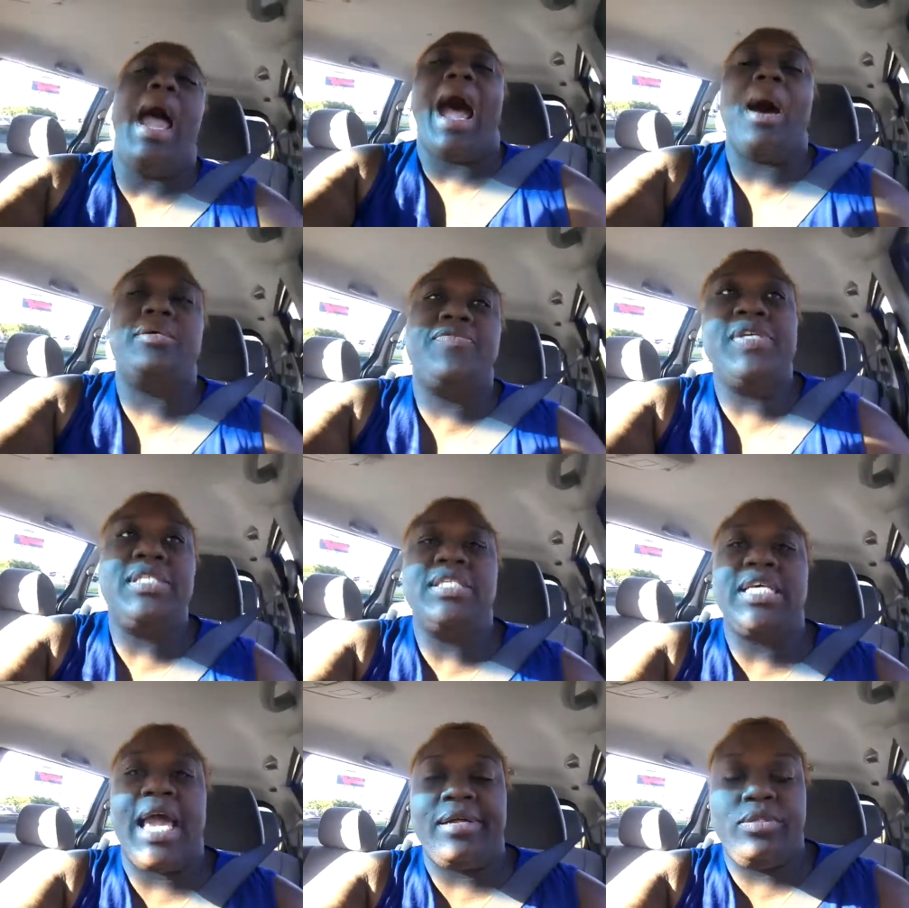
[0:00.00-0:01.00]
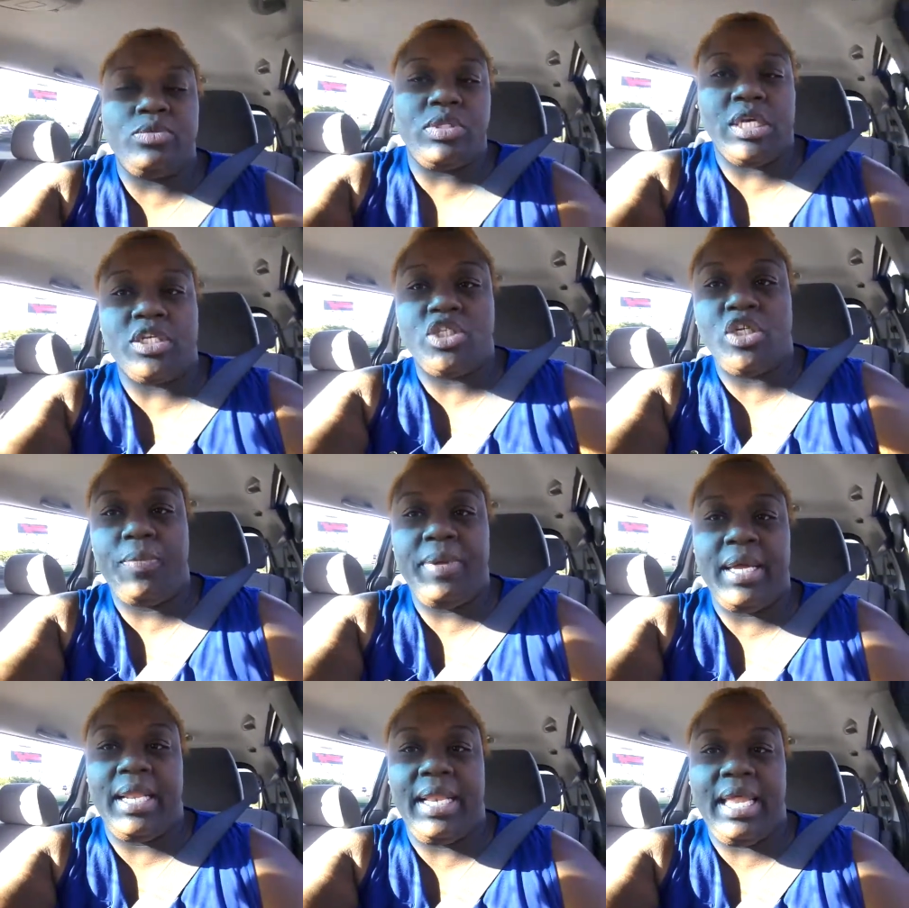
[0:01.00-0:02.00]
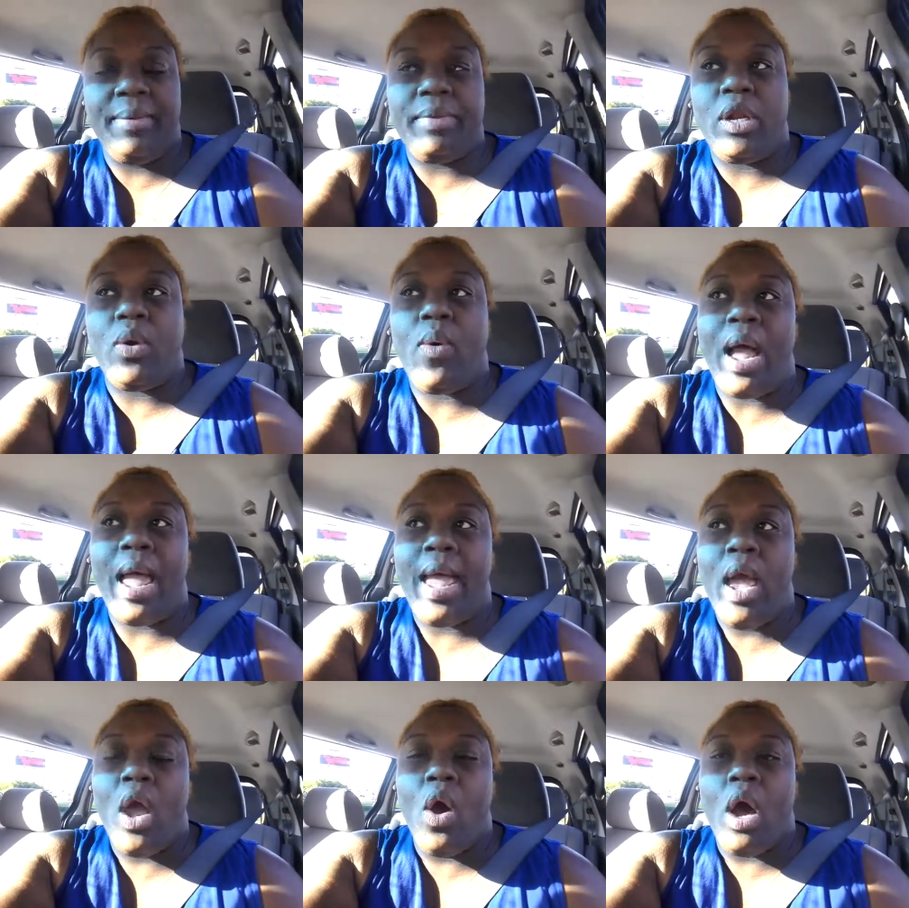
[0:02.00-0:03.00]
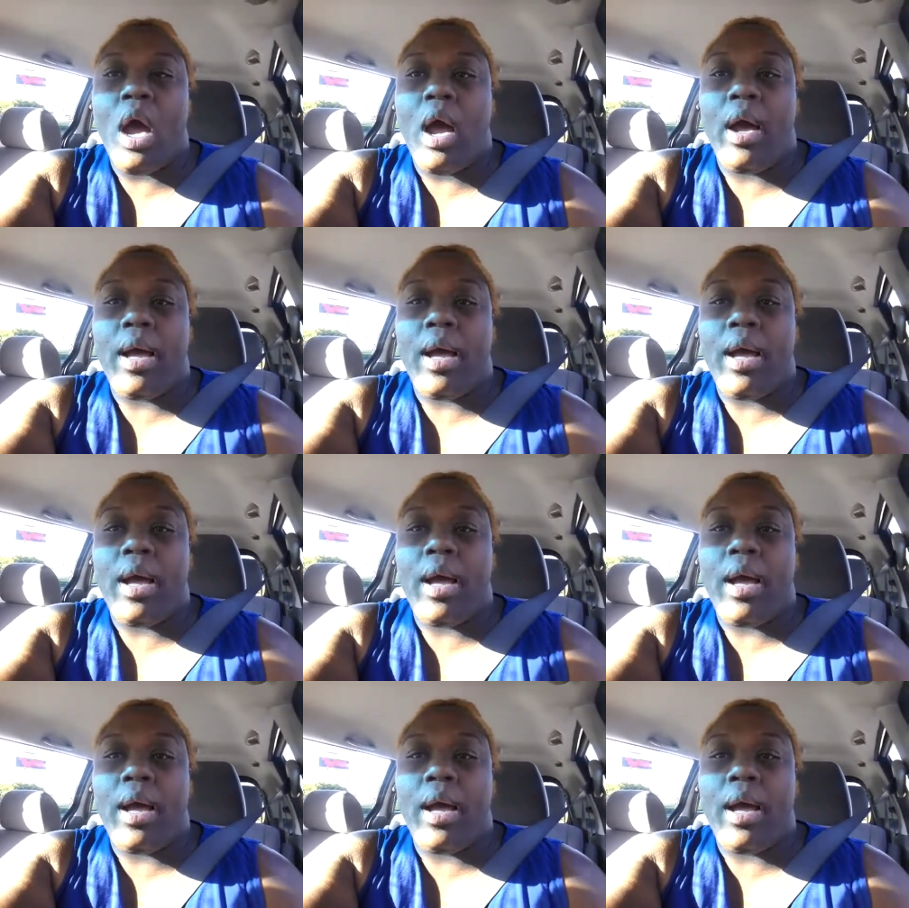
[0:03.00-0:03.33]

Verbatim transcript: I was supposed to say I do think it should be a limit on uh,